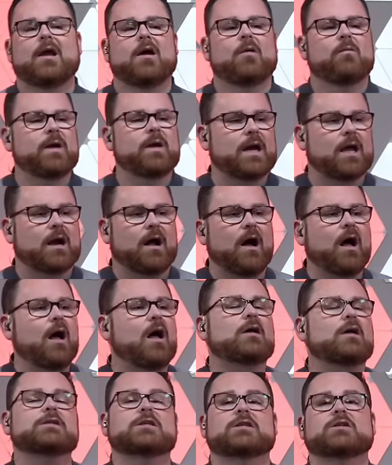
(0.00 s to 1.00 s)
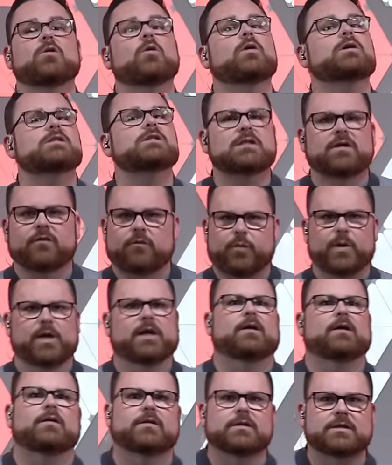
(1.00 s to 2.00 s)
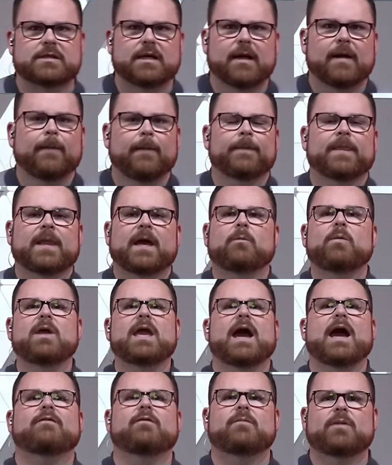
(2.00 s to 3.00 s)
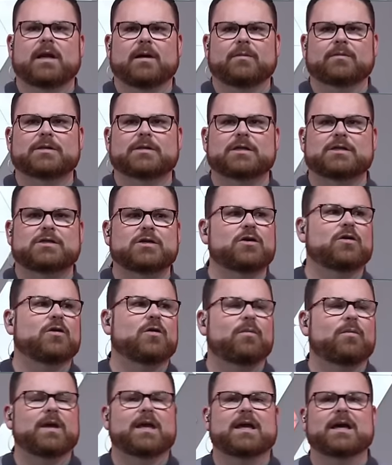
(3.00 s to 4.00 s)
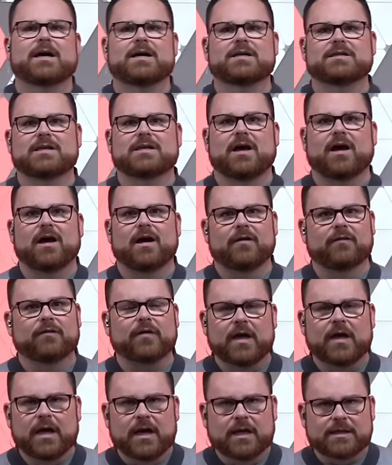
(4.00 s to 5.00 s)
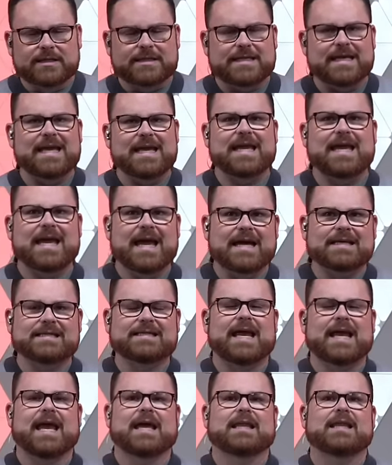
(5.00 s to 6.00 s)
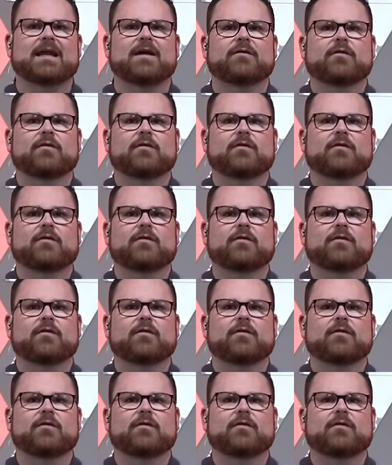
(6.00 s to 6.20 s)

We got all sorts of builds that we haven't been able to do because of CES and then, of